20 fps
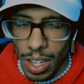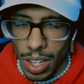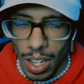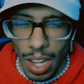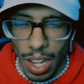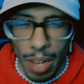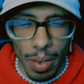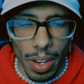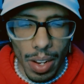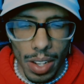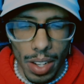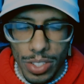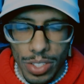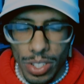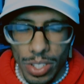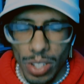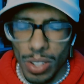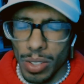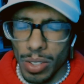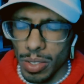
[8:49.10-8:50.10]
Uh,
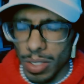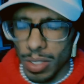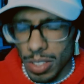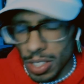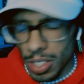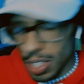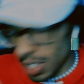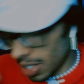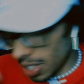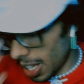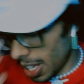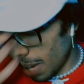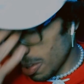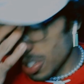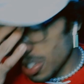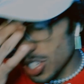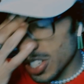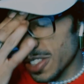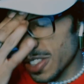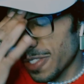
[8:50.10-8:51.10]
so they were
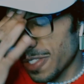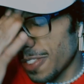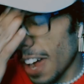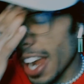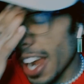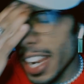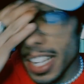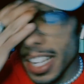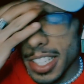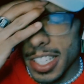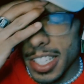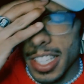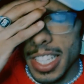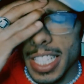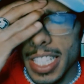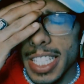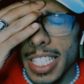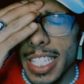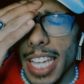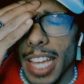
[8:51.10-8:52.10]
just fighting to
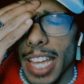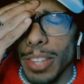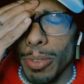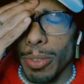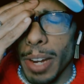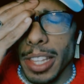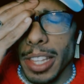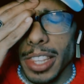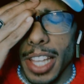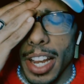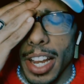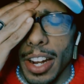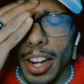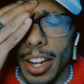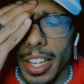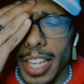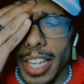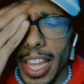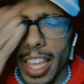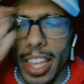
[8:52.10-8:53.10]
the death right there.
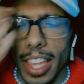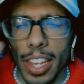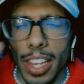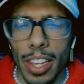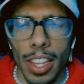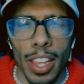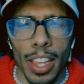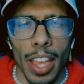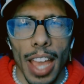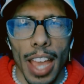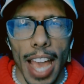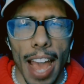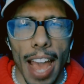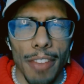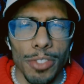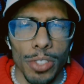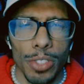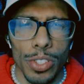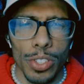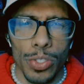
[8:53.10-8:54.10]
And then
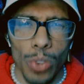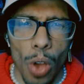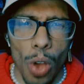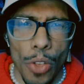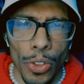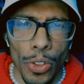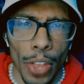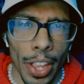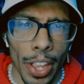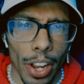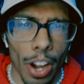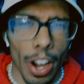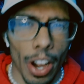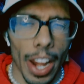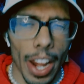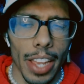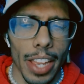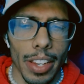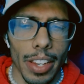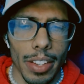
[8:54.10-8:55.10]
after a draw, they're like, all
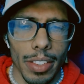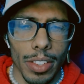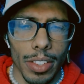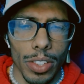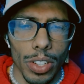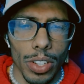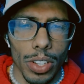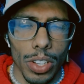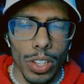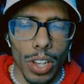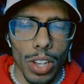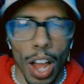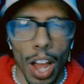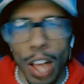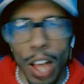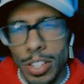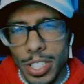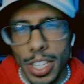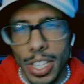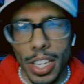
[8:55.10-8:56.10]
right,
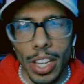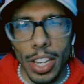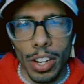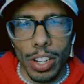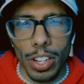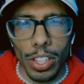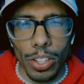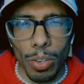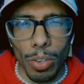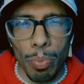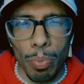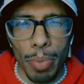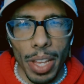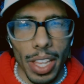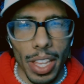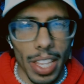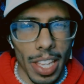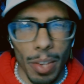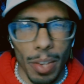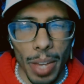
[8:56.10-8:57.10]
I'll see you here in a little
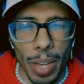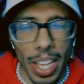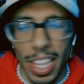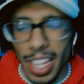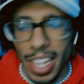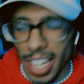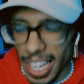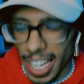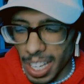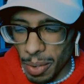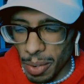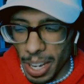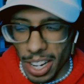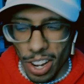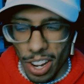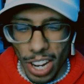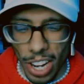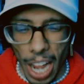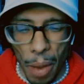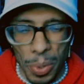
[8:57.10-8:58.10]
bit. He went, like, he went and
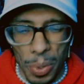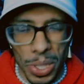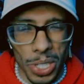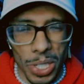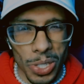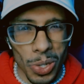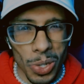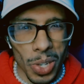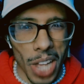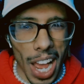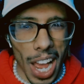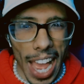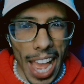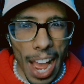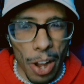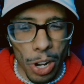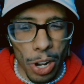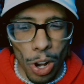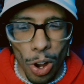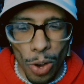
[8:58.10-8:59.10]
hung out with the dude, got
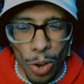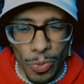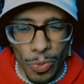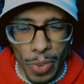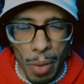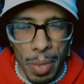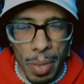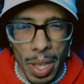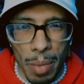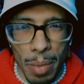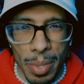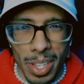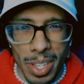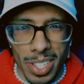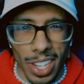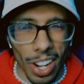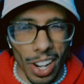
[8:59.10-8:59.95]
alcohol from him, and then he's like,